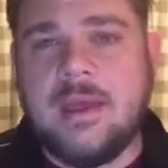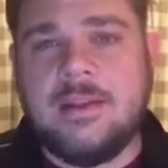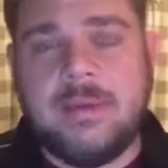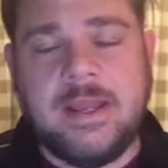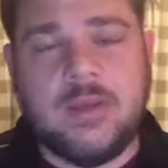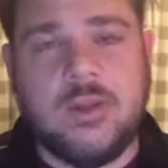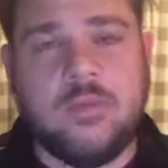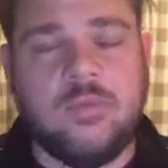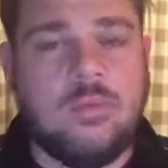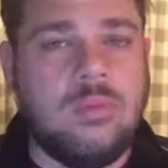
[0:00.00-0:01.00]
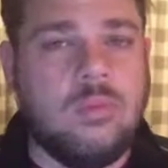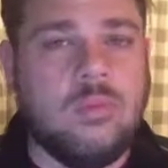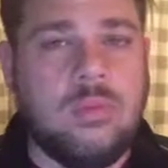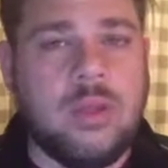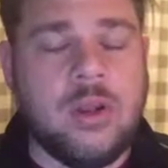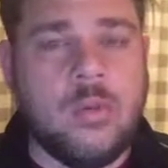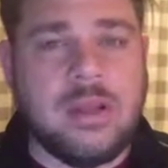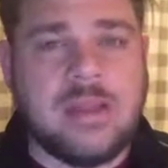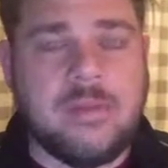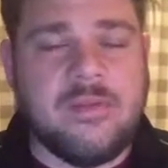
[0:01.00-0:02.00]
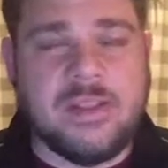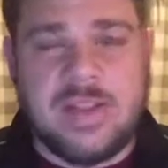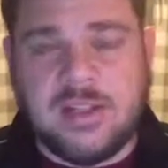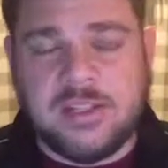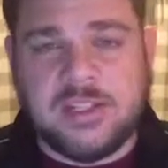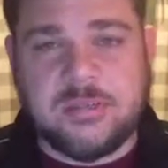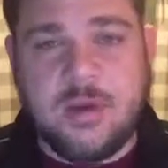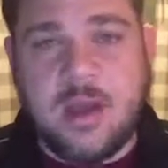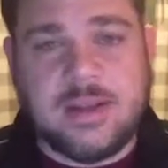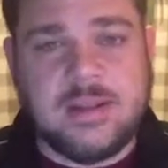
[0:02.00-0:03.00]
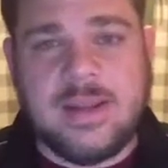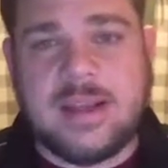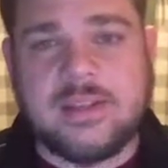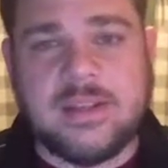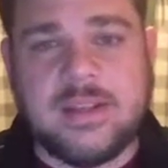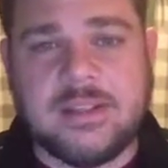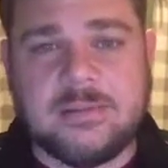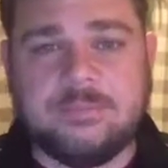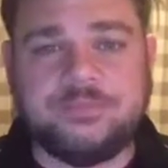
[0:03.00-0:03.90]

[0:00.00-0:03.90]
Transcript: depending on what type of intelligence product it actually is.